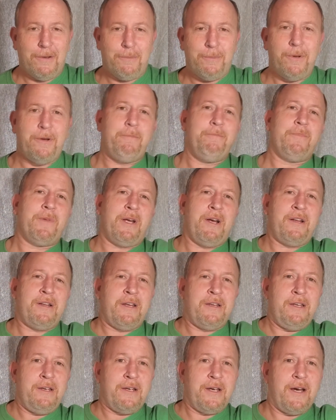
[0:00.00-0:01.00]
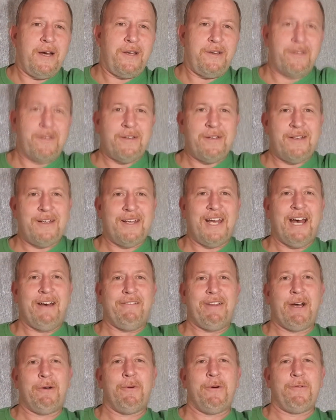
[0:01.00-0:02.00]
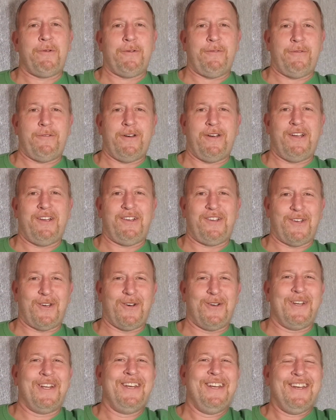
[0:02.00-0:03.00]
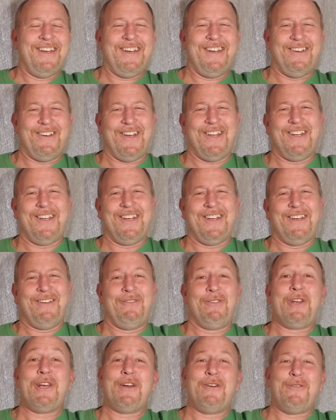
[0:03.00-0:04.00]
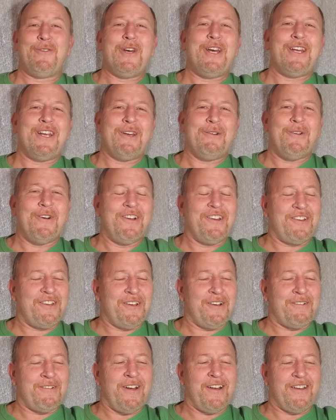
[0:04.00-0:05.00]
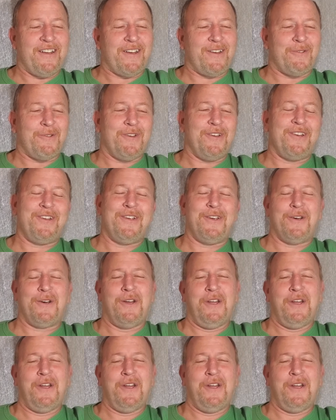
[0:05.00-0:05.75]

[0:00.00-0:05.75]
but I let you guys have that one for free. So if you get a Vega and want to sit right, that's what you do.